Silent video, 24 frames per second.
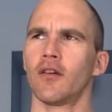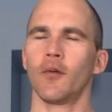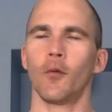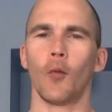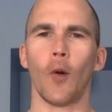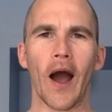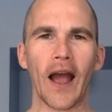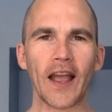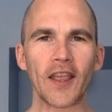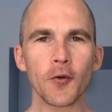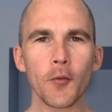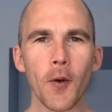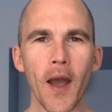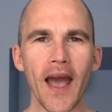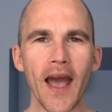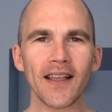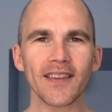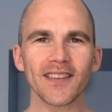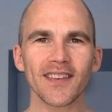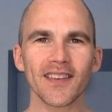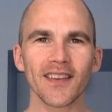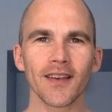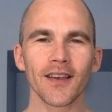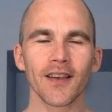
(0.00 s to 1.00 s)
Why, you
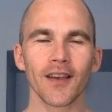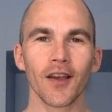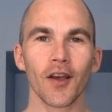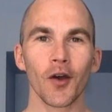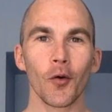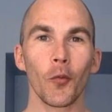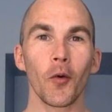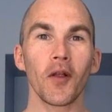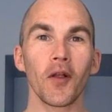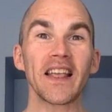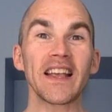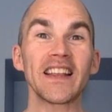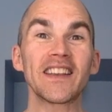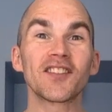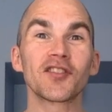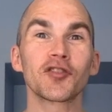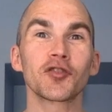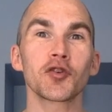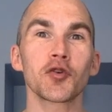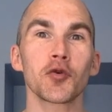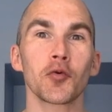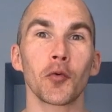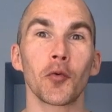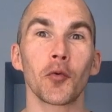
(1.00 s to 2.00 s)
ask? Well, it's
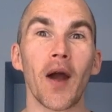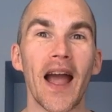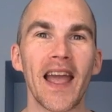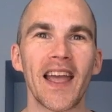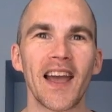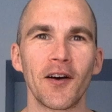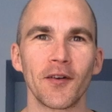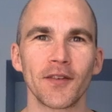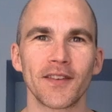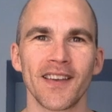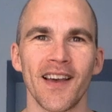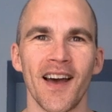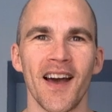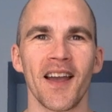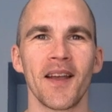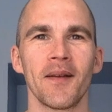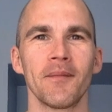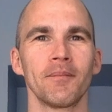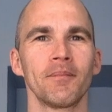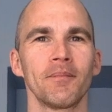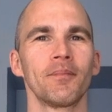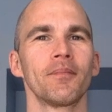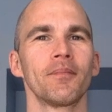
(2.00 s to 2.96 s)
tryout time.